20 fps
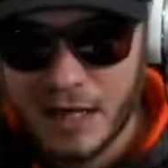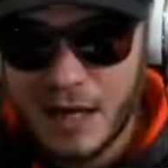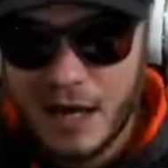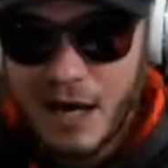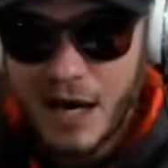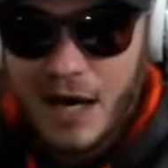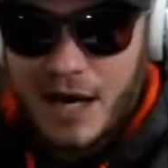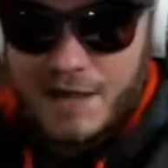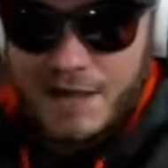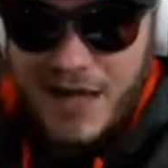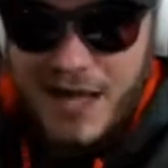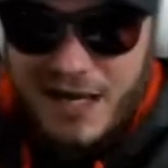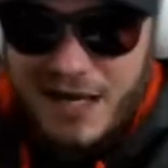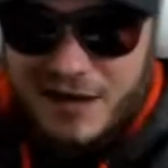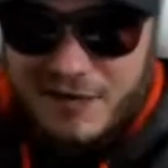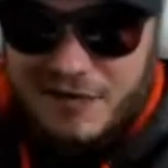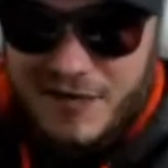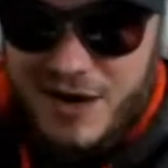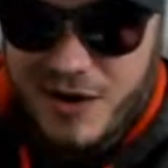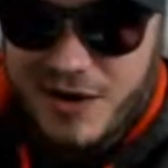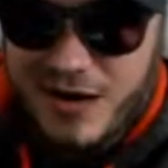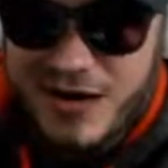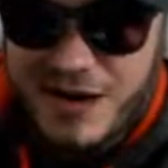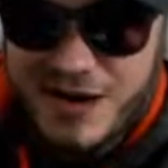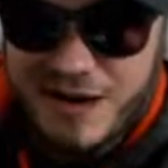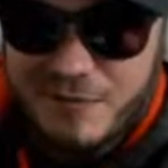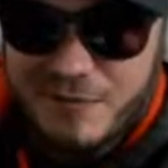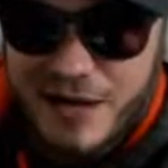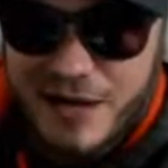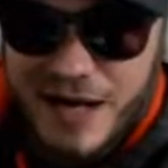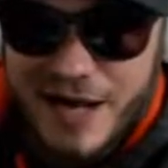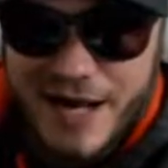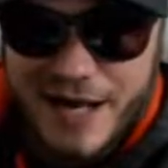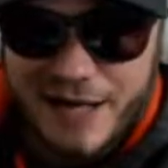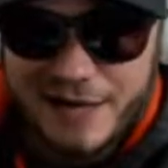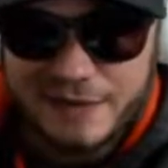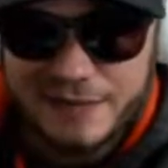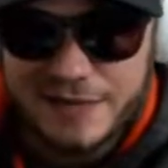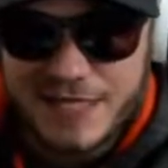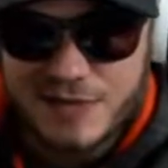All right, the NFL
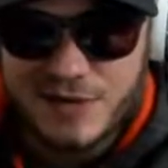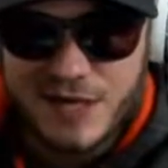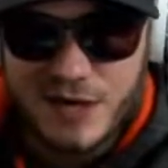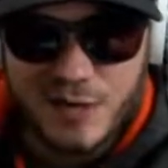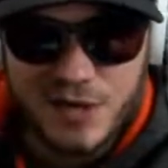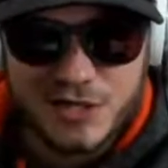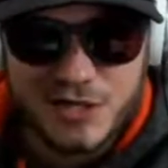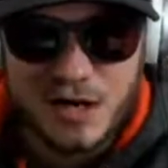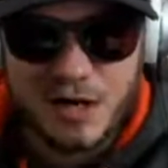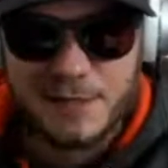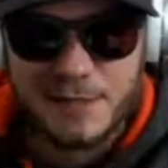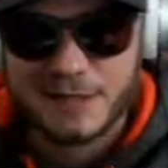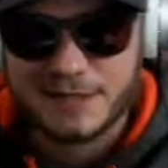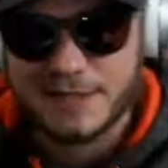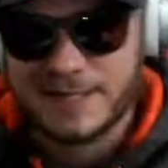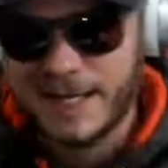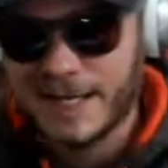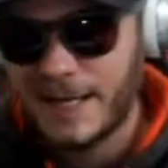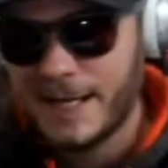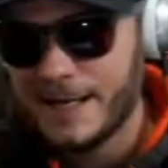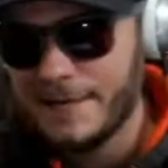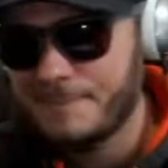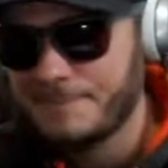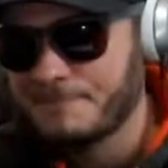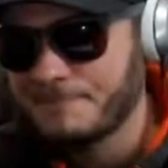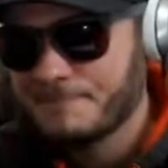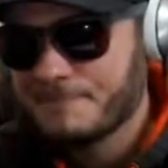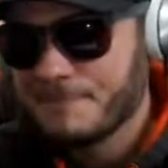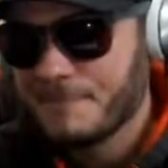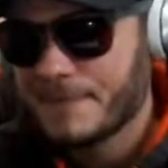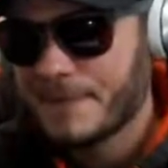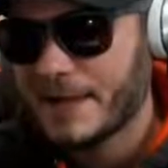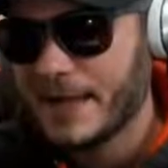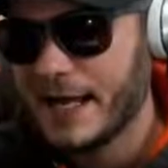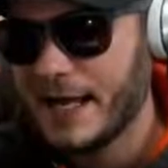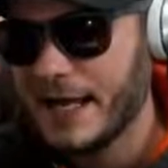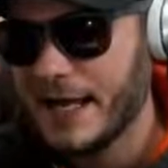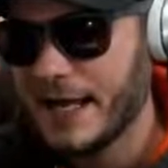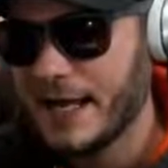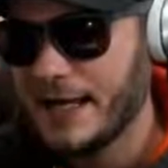Combine. That's what I want to talk about today.
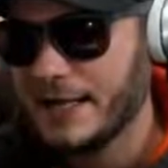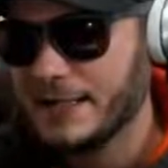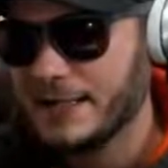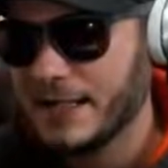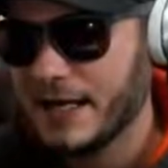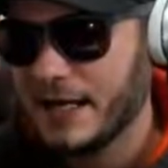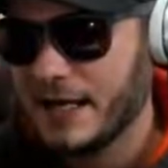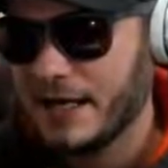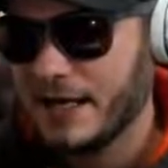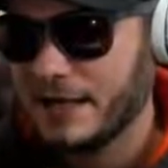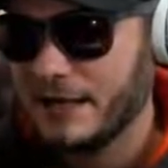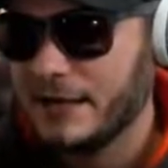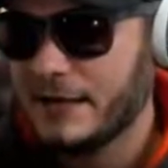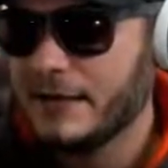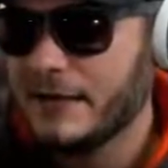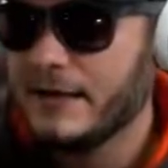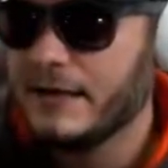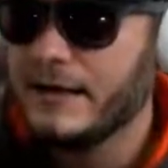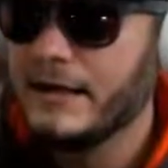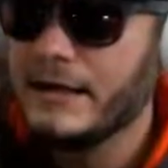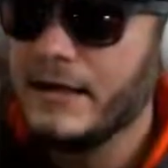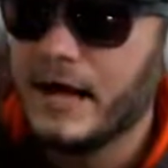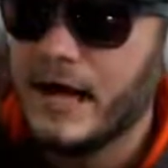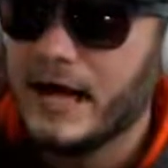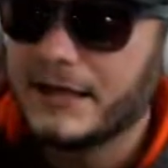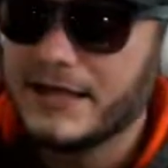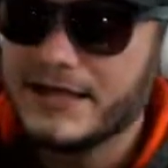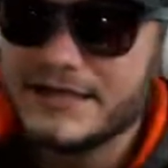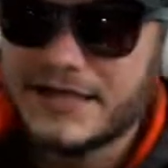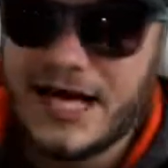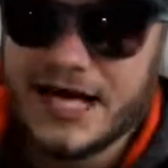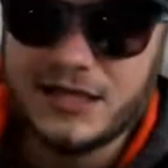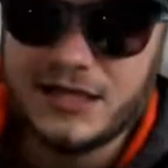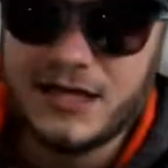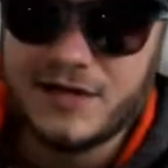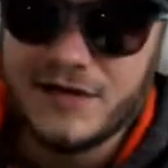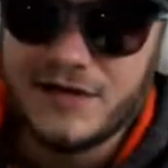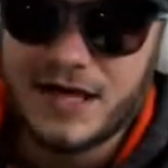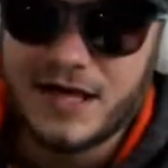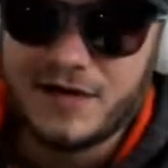And listen, I
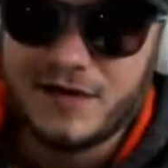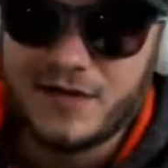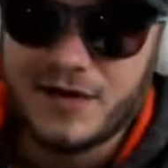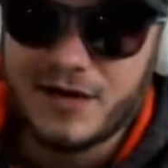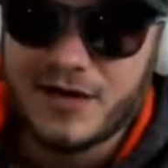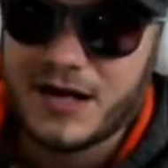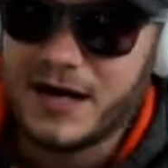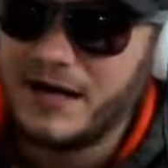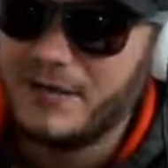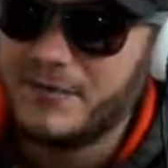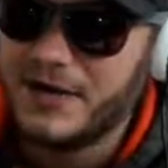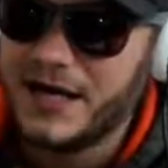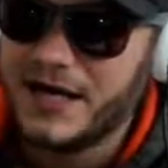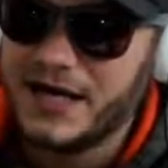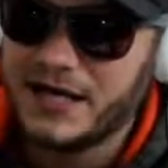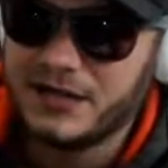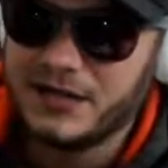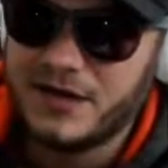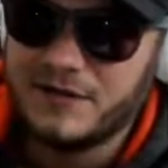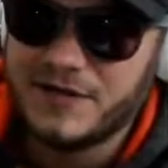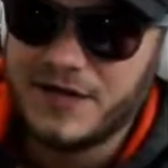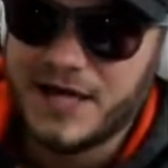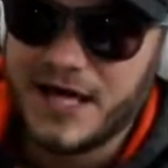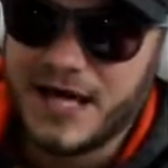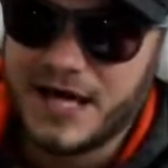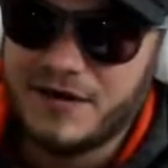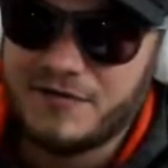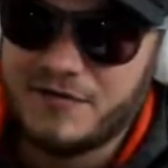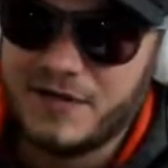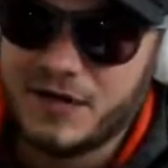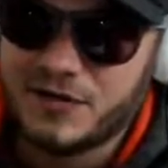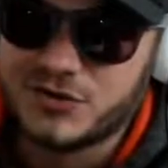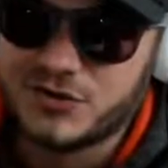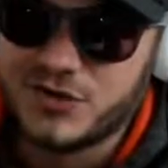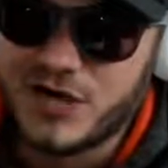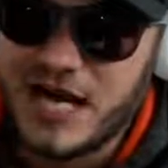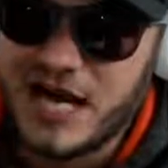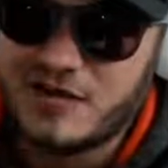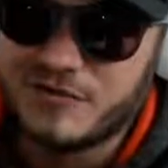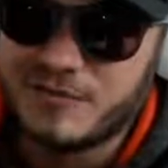love the NFL Combine. I love the NFL
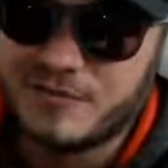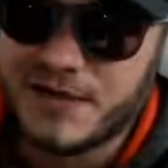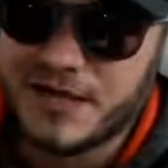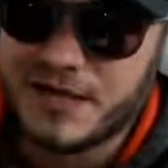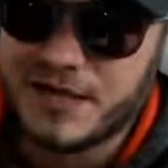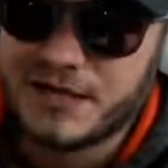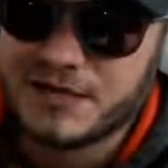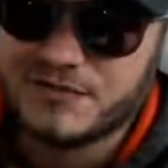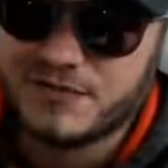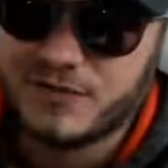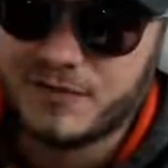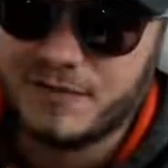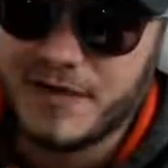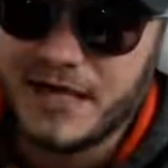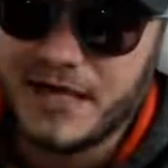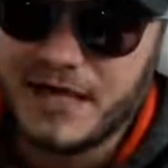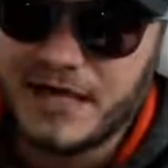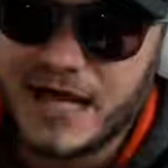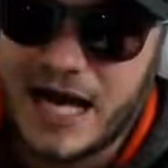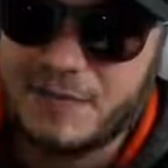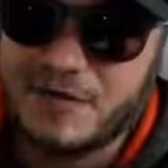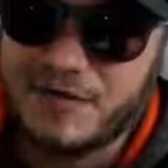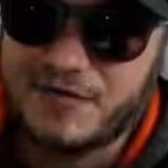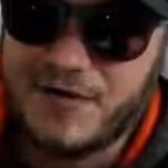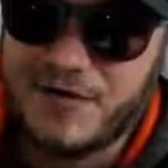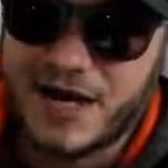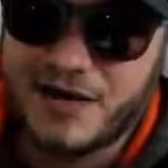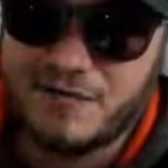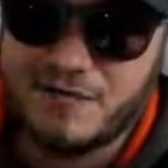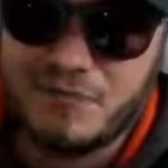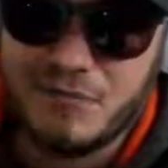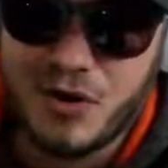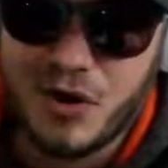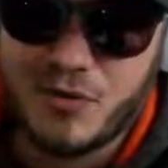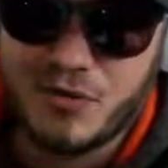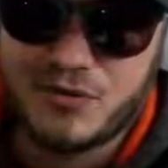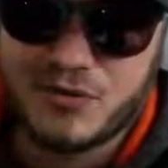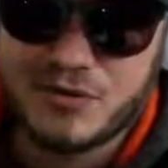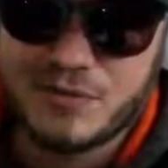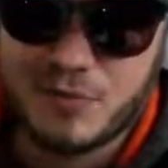Draft because for me, I'm a fan of
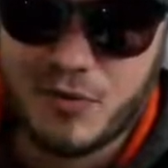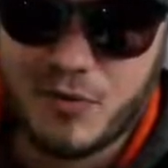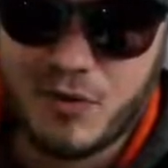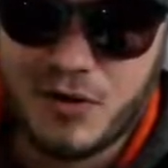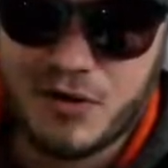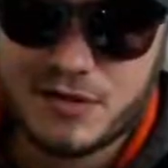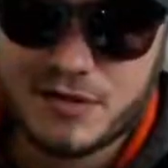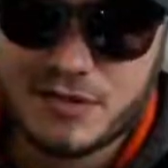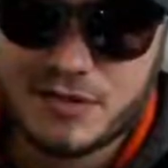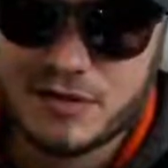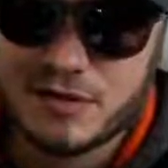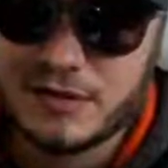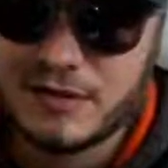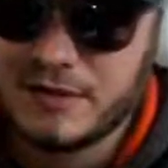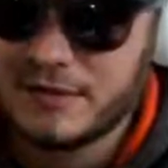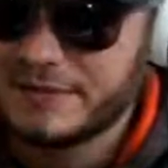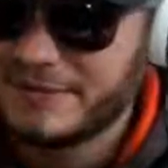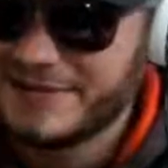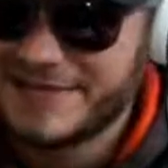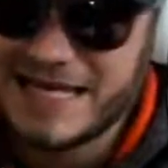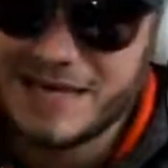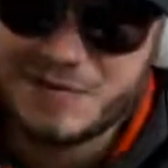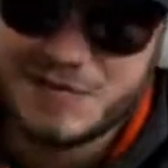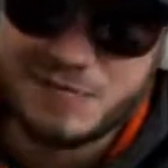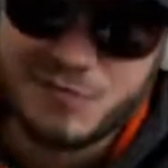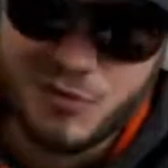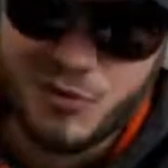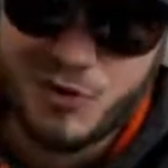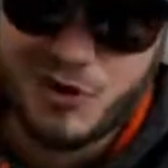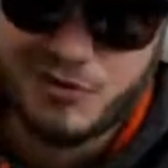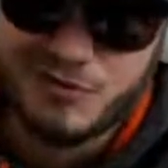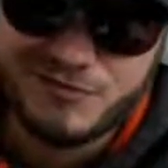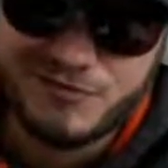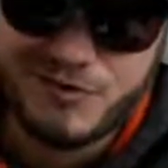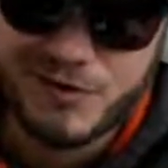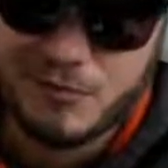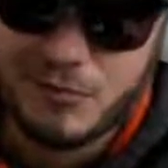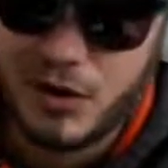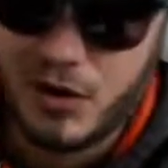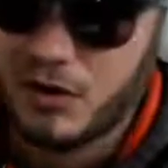both sports. Same sport,
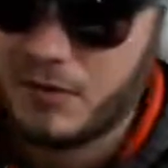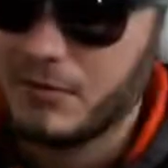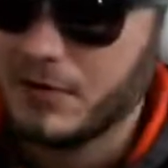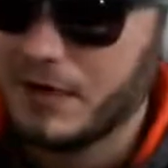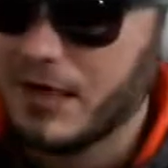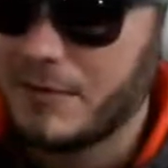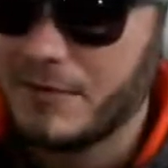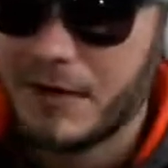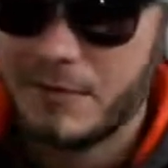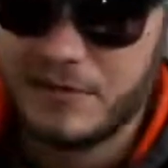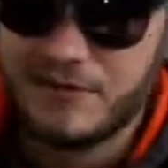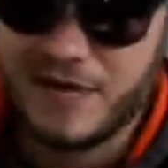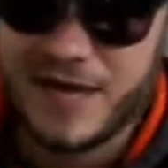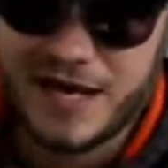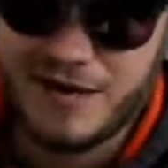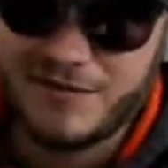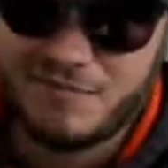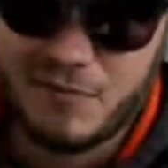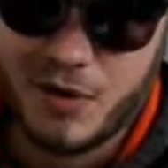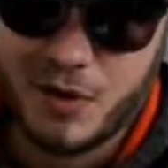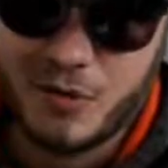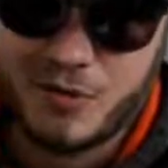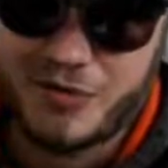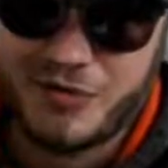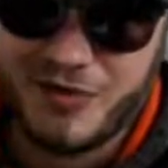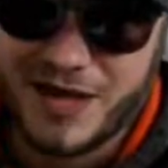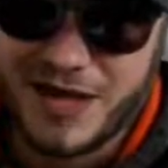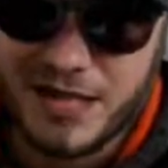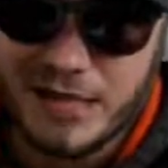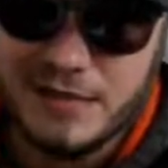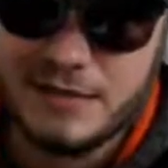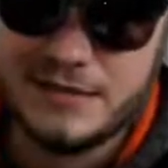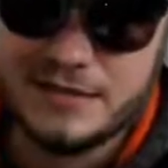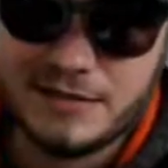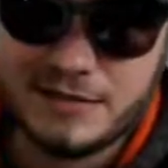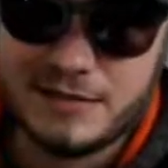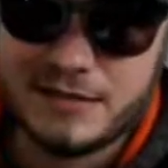football, but I'm a fan of both things.